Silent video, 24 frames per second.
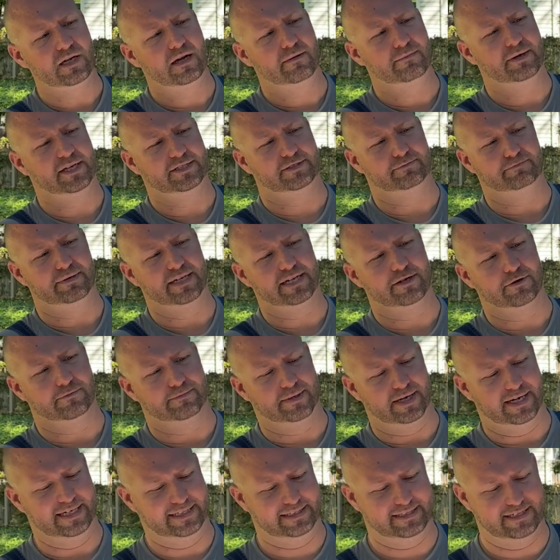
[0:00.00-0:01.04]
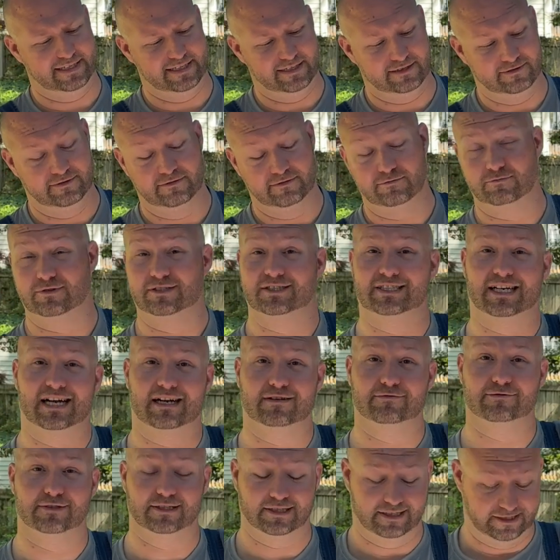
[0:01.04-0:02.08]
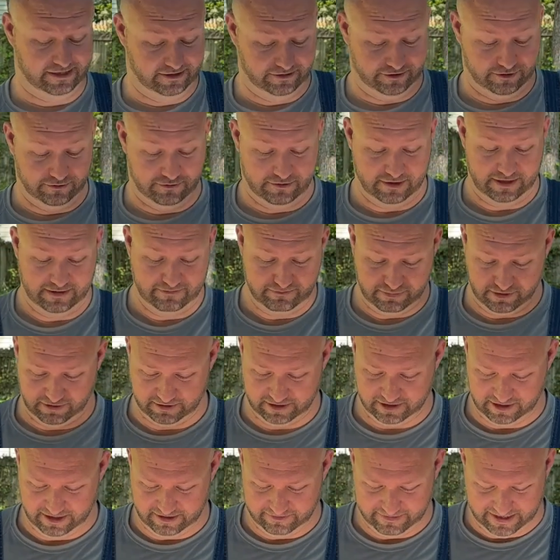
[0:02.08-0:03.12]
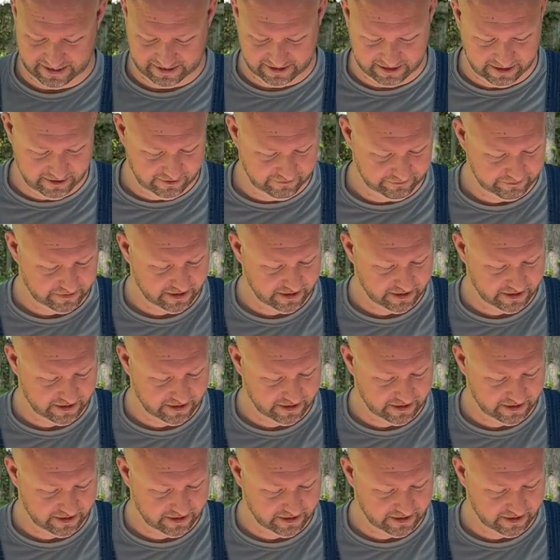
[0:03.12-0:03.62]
much bigger bite there, which I really enjoy personally myself.